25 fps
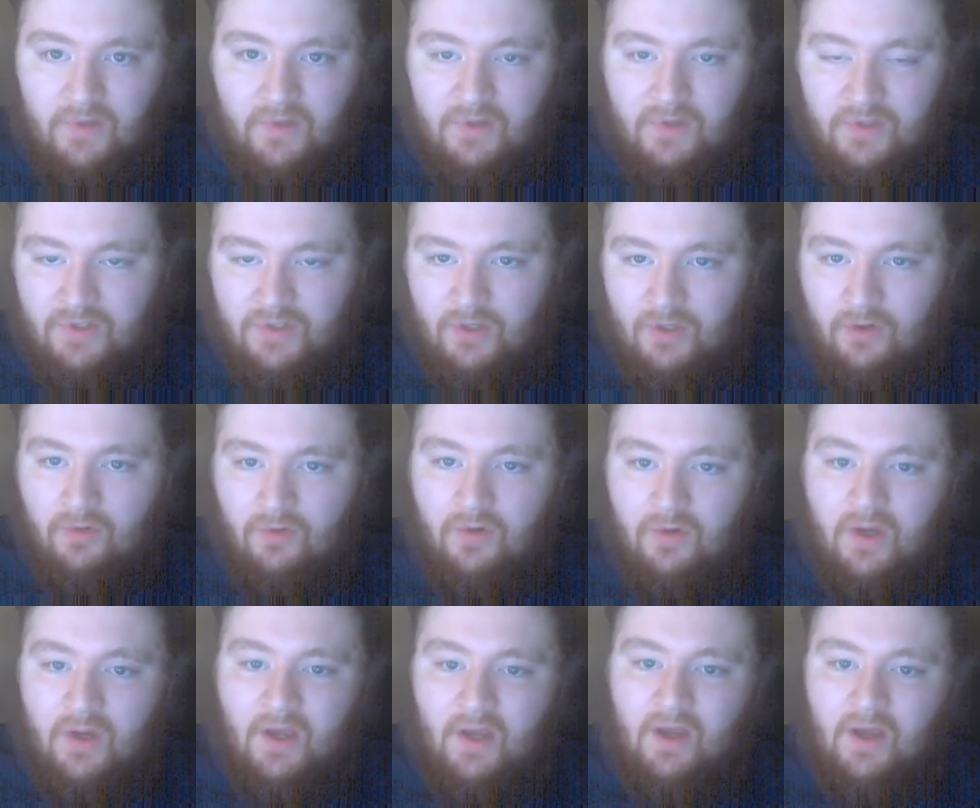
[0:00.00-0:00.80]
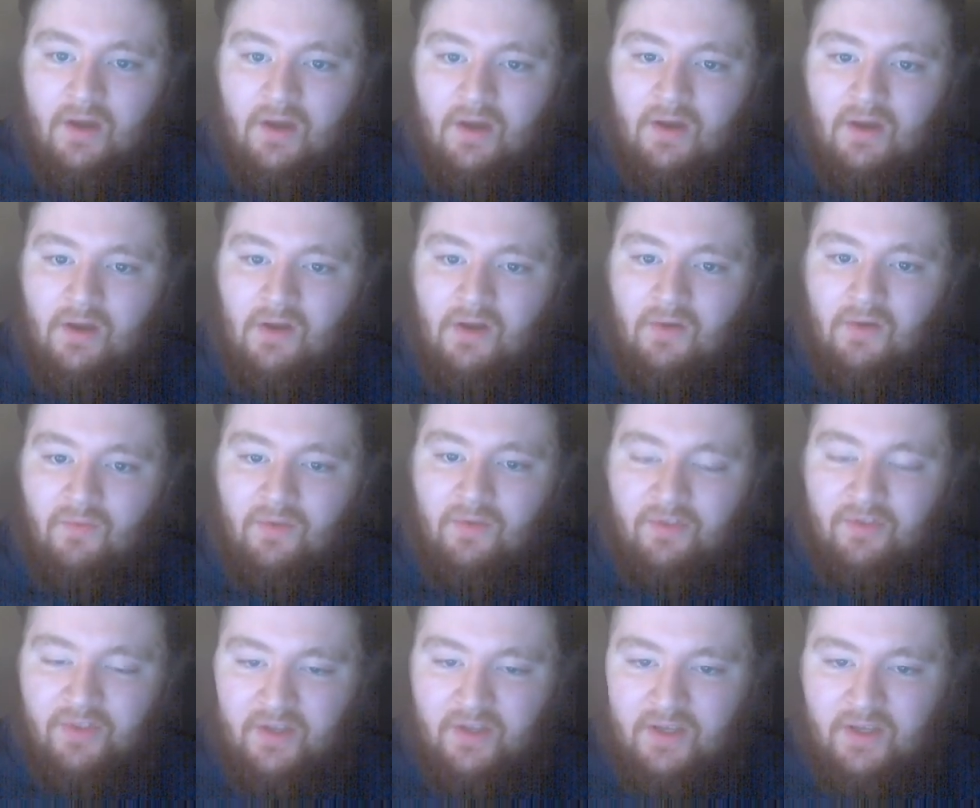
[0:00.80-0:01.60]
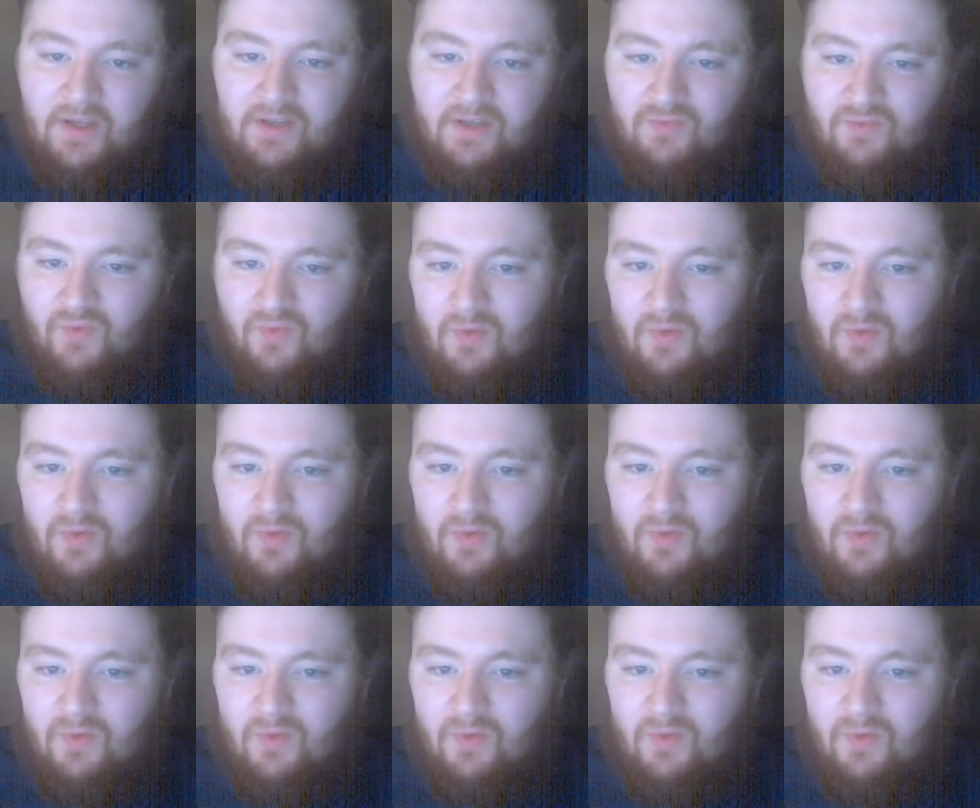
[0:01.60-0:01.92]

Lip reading: So the thing is,